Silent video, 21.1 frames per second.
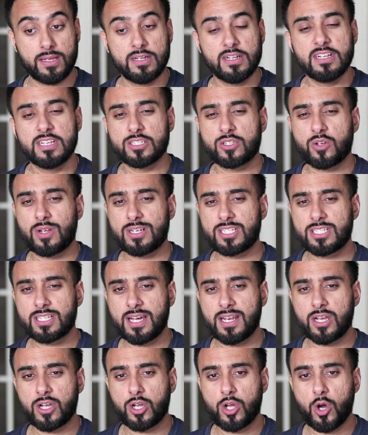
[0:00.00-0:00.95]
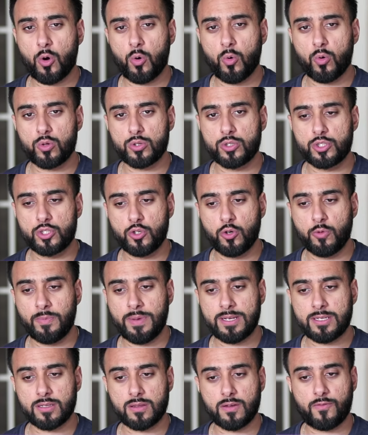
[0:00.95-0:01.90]
So let's just kind of go zoom
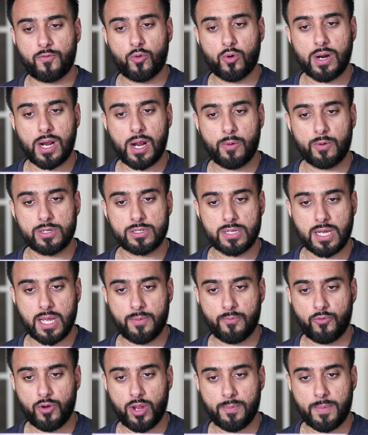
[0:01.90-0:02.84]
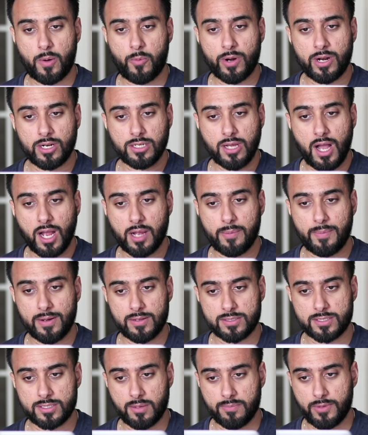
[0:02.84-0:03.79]
into the 4-hour time frame. I want to talk
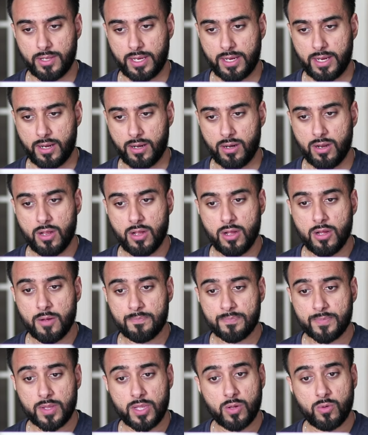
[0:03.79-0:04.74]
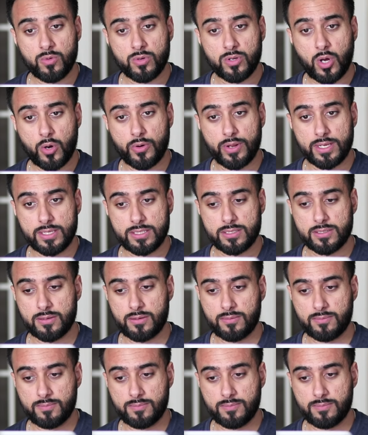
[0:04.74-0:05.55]
about something here. You'll notice,